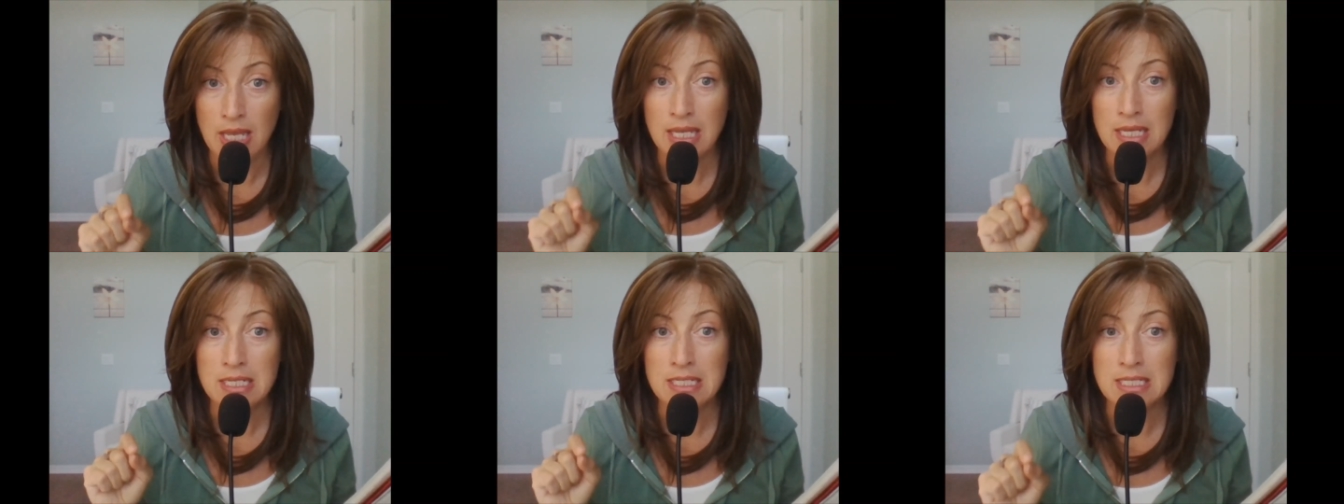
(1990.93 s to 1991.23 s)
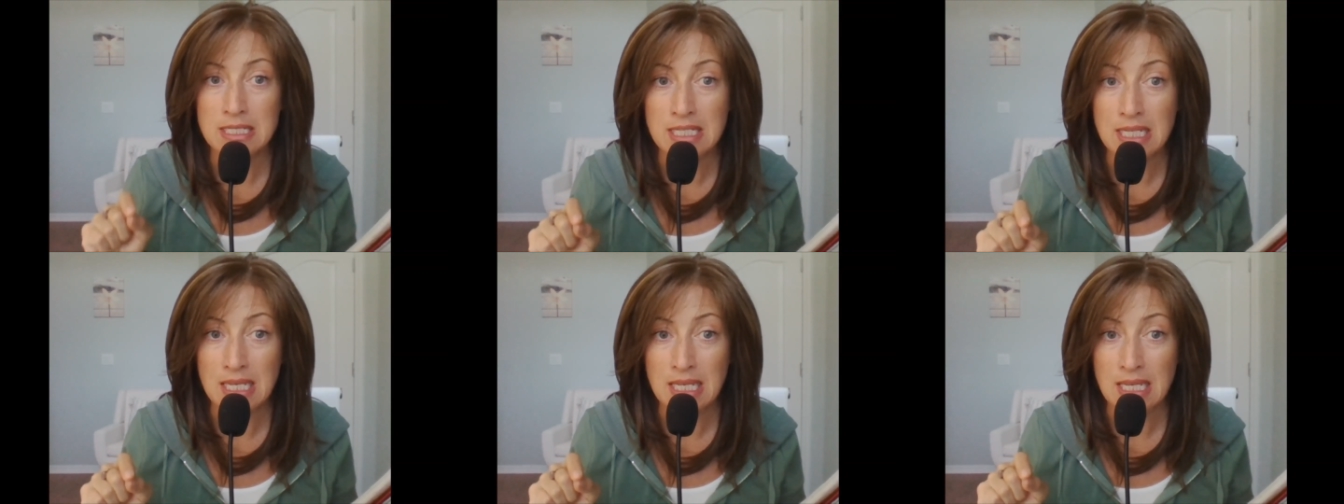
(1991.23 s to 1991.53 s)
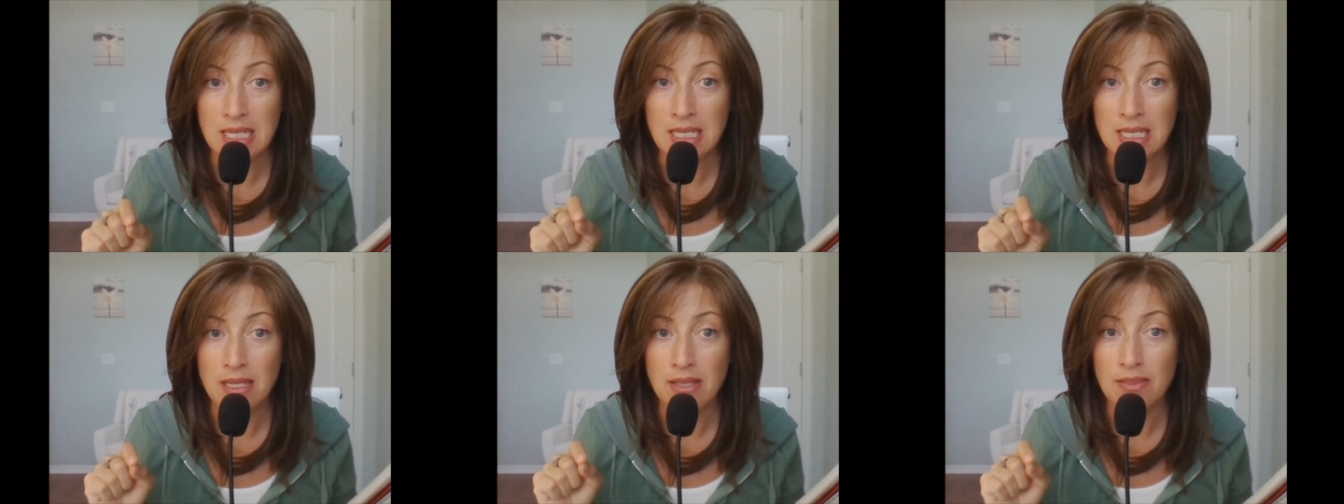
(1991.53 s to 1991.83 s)

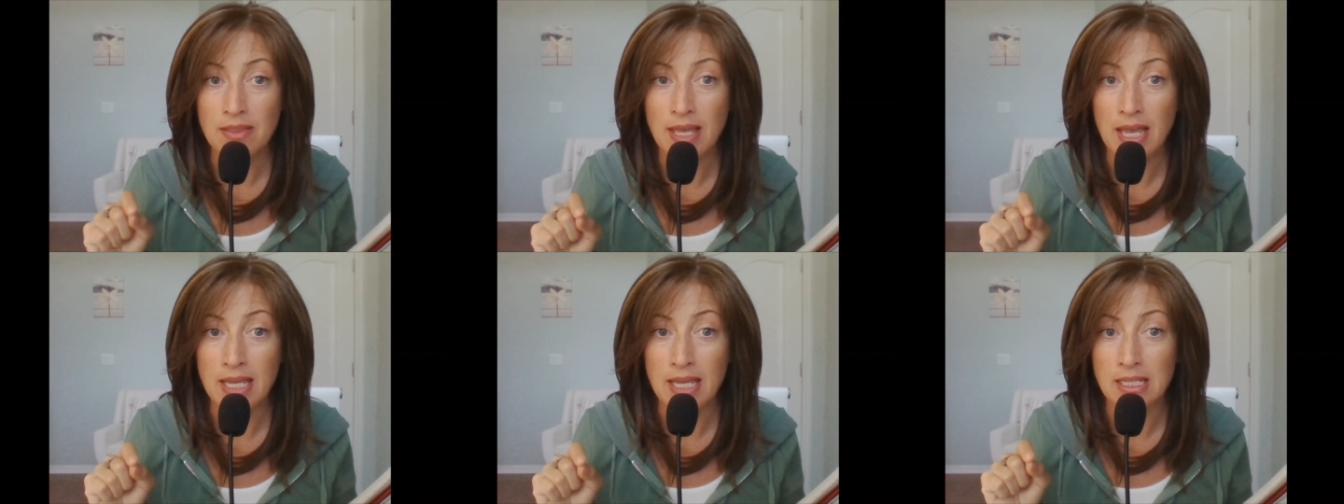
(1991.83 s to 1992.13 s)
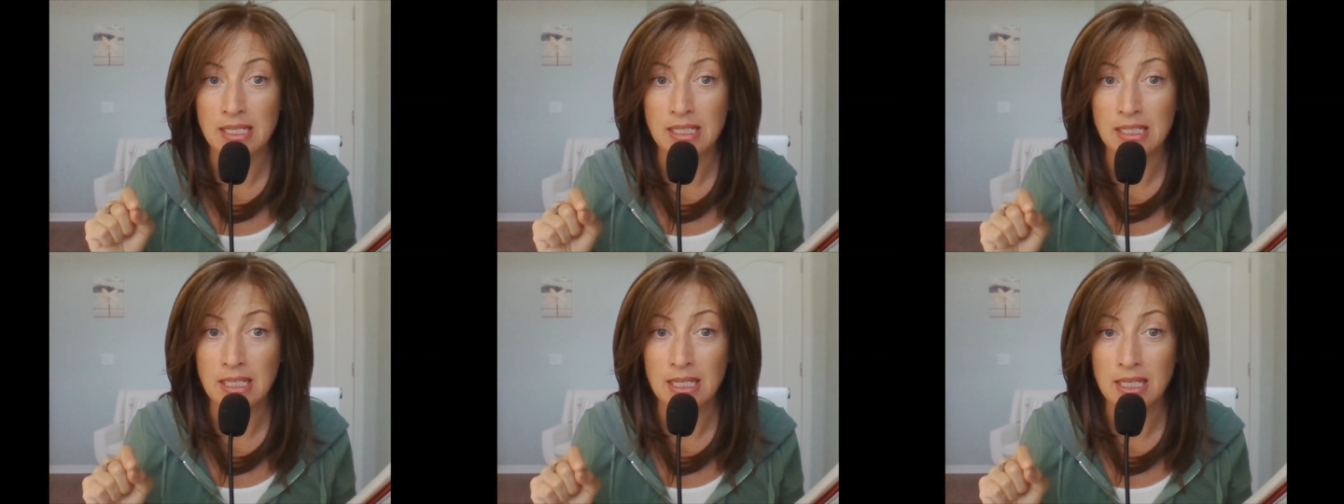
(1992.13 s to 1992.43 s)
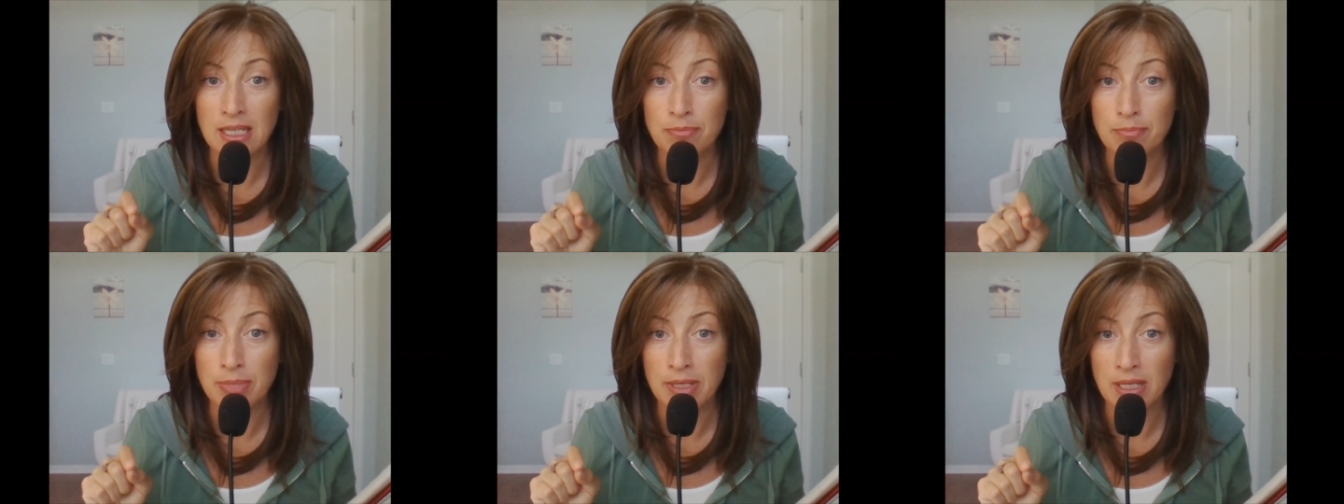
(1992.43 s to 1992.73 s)
See that
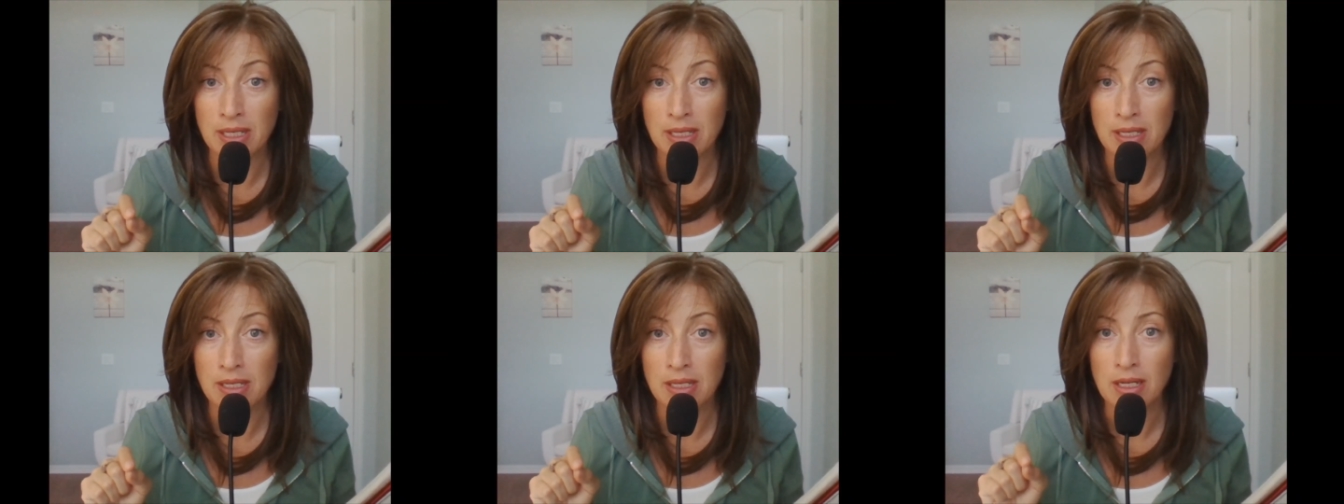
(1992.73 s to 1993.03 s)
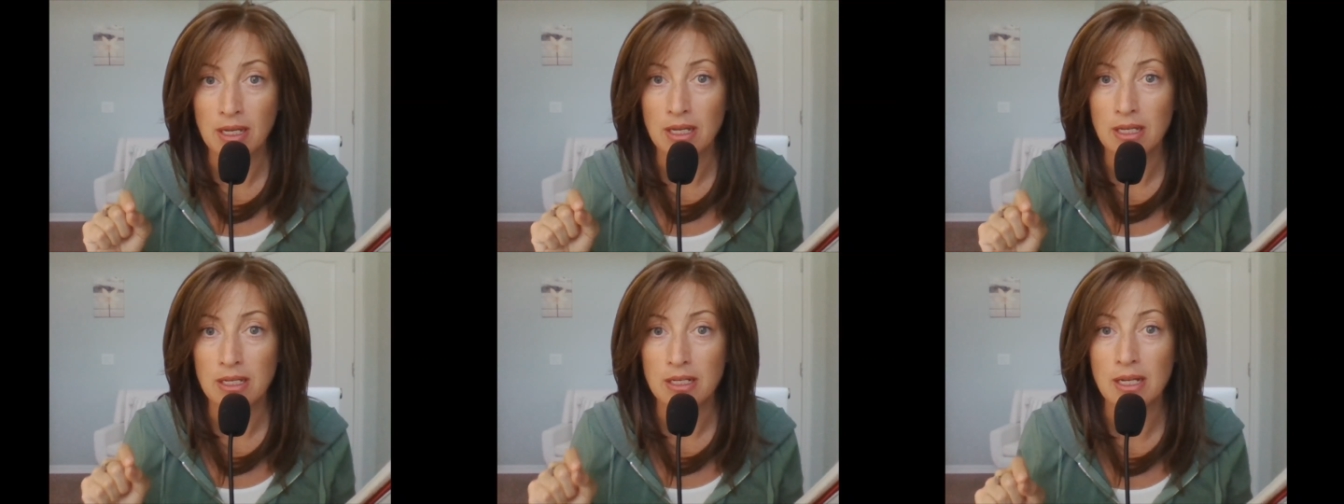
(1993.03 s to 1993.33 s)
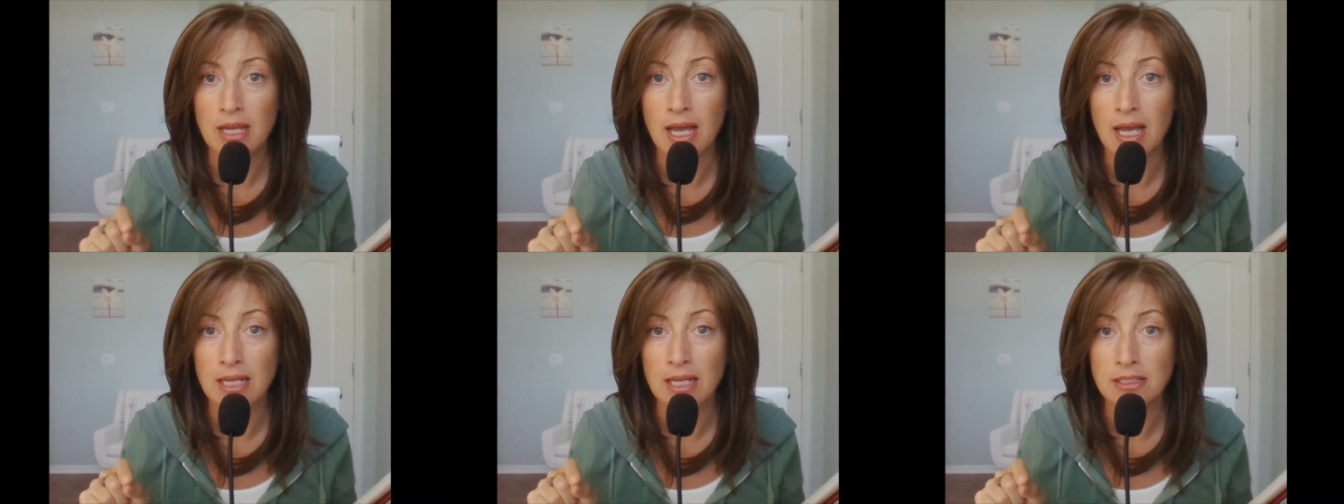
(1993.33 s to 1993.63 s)
ye be
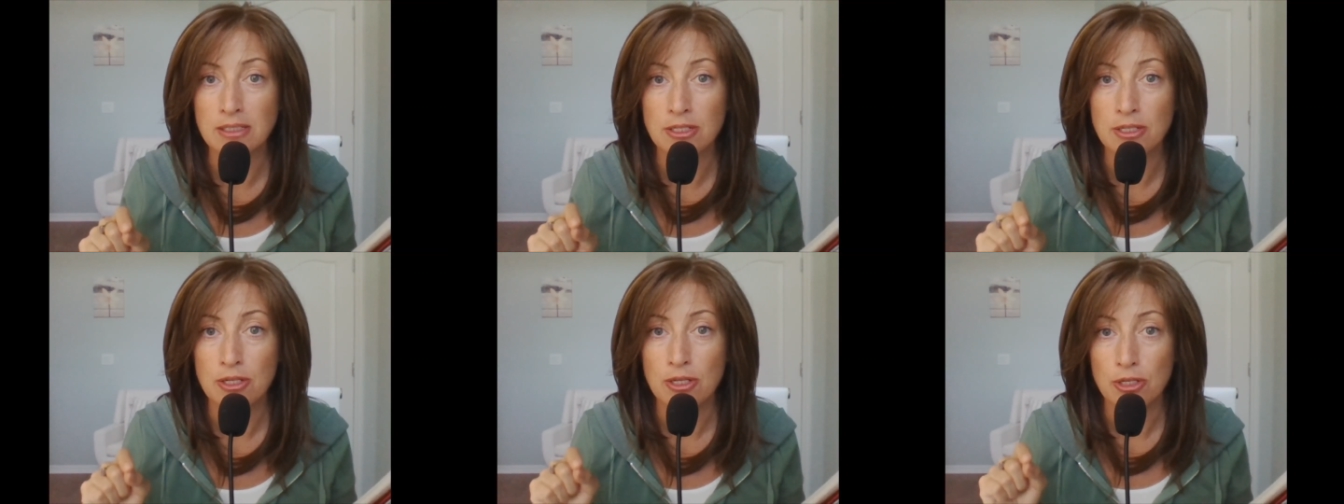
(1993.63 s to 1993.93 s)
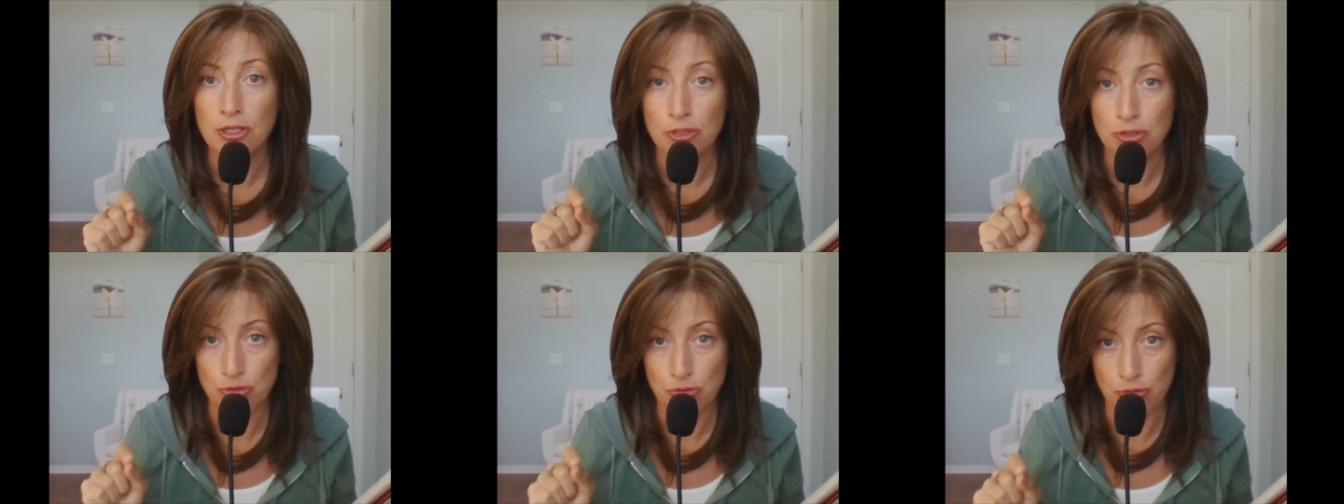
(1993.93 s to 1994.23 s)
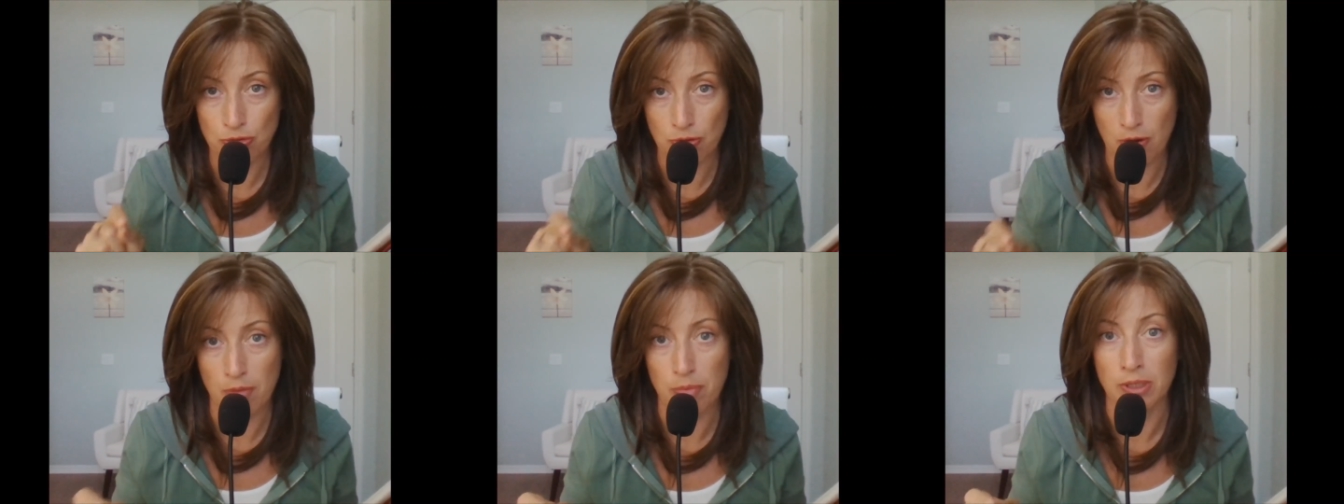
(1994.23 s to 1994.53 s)
not
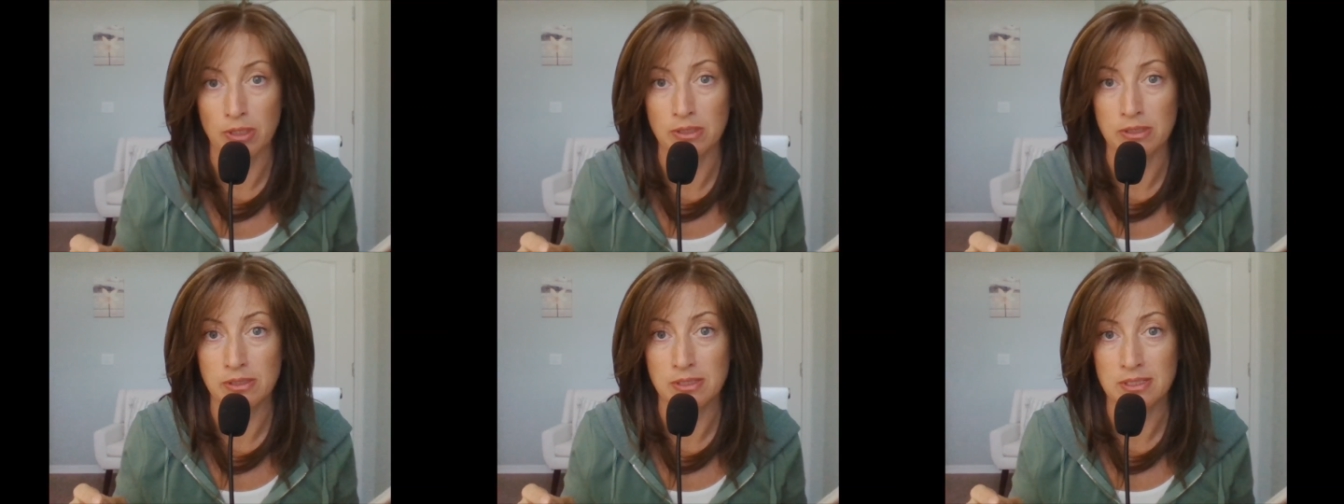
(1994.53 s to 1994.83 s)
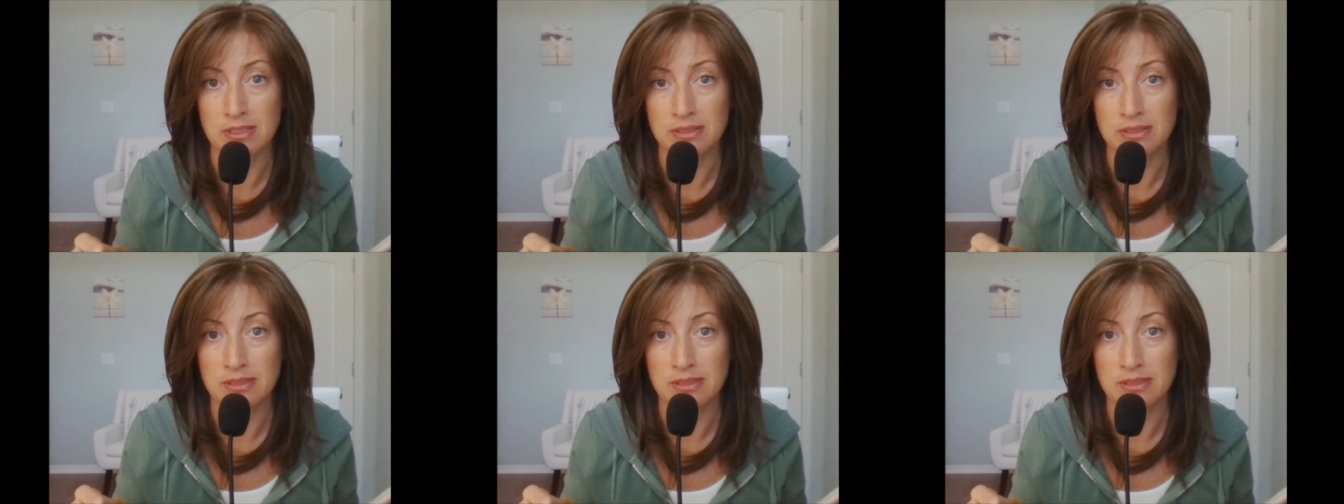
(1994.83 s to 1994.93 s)
troubled.